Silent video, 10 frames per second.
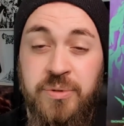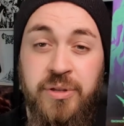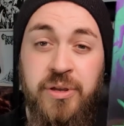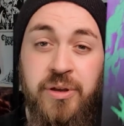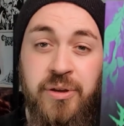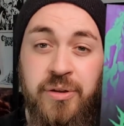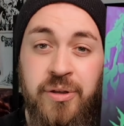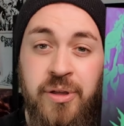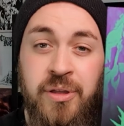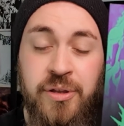but
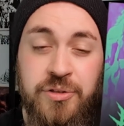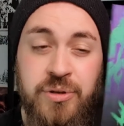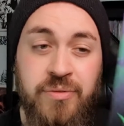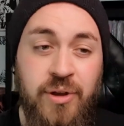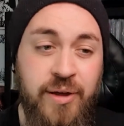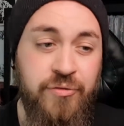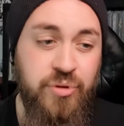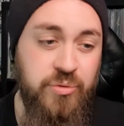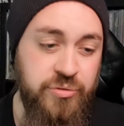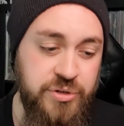they do have a live
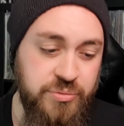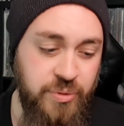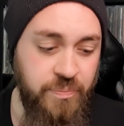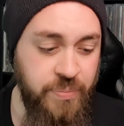drummer on this one.